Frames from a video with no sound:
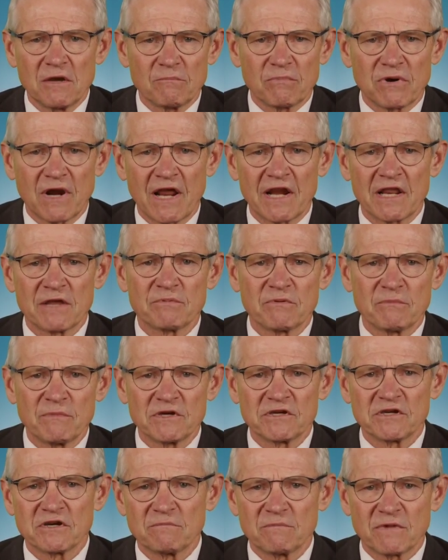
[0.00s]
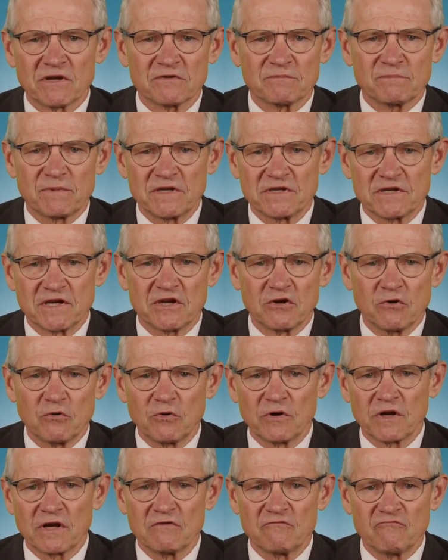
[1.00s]
Planning permission must be
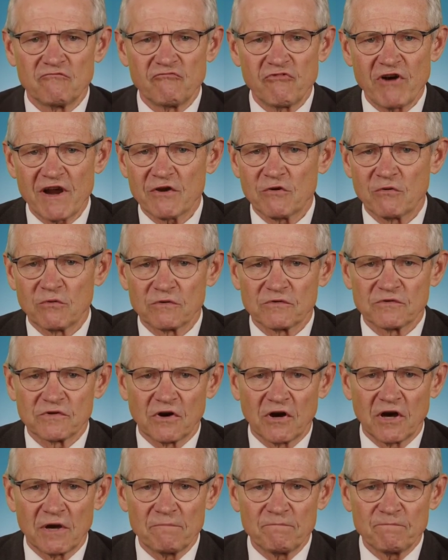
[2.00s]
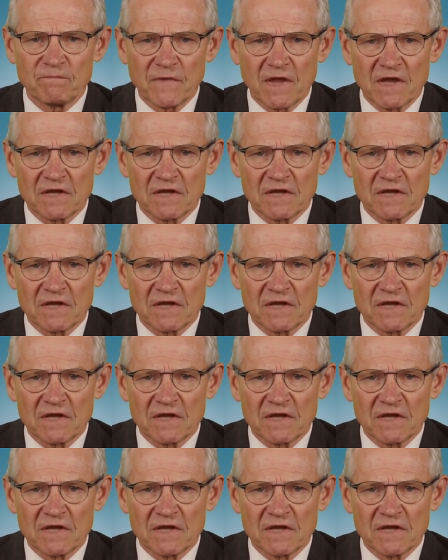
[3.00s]
secured in record time.